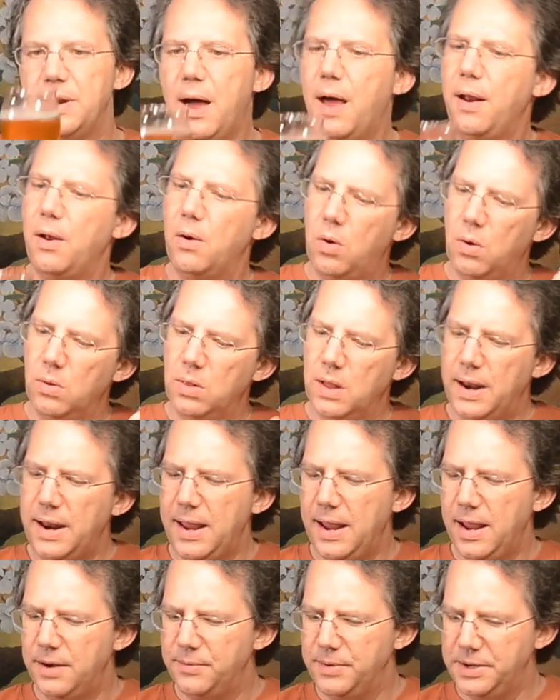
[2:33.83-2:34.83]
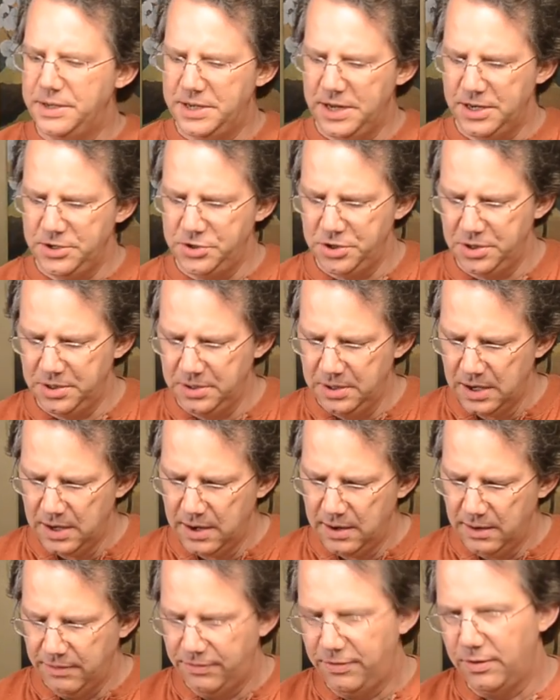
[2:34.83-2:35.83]
Not a whole lot of head retention
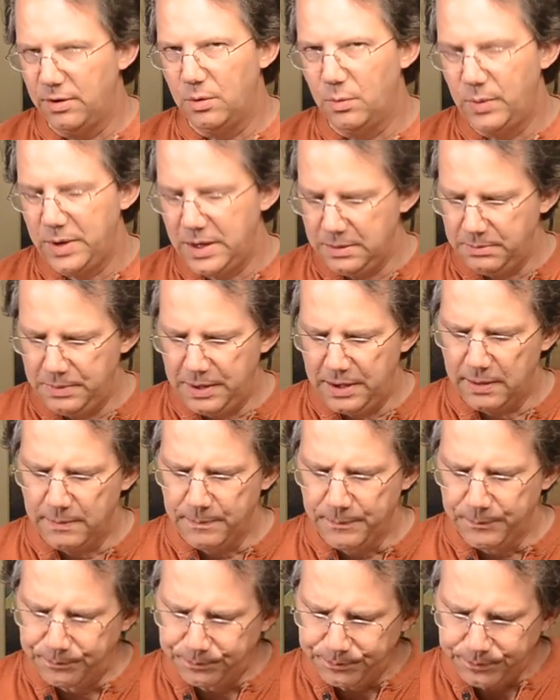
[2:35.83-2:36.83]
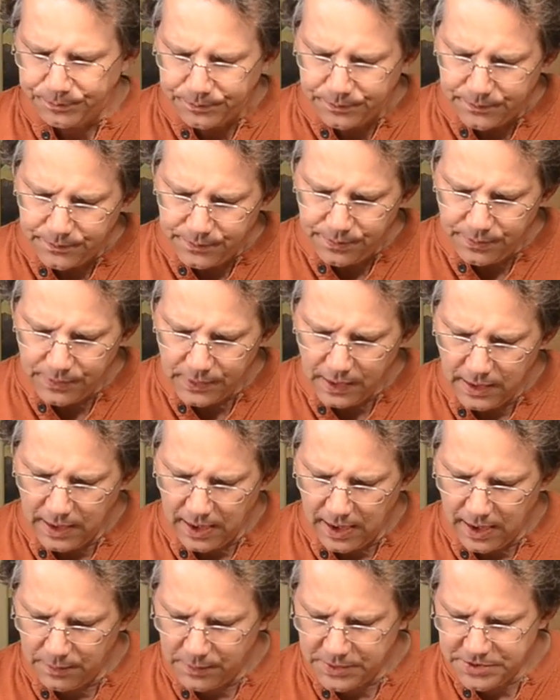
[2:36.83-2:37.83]
for a wheat beer,
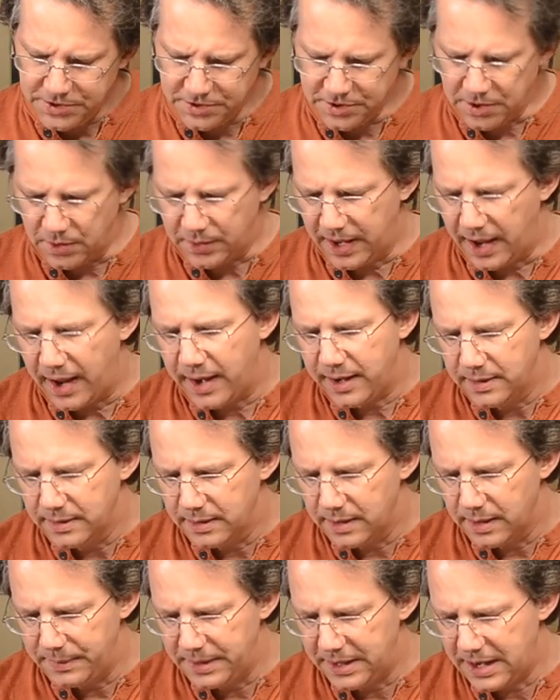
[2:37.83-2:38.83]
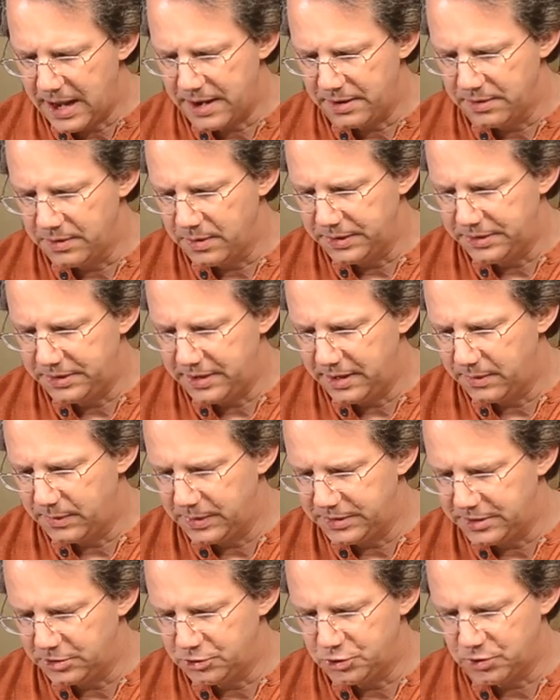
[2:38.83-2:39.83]
which is okay. I mean, I don't know
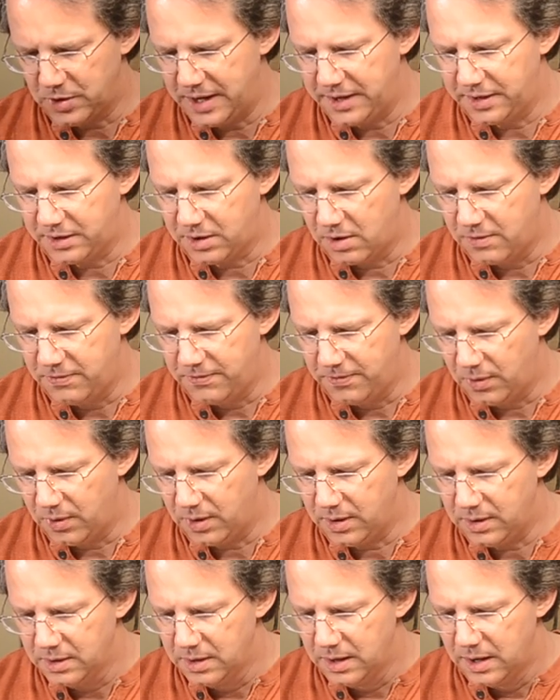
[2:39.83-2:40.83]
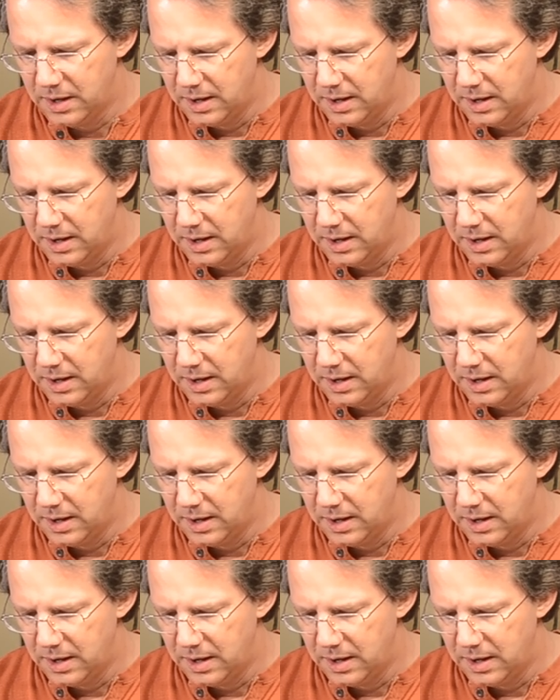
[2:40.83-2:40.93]
what they're trying to go for.